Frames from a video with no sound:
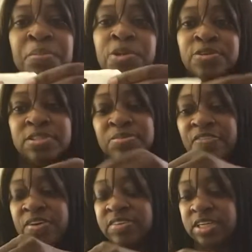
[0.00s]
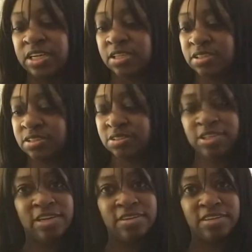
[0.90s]
Blue is my favorite color. Do
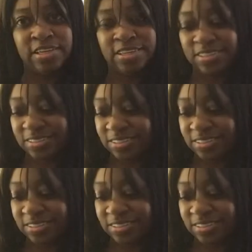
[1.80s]
y'all know that?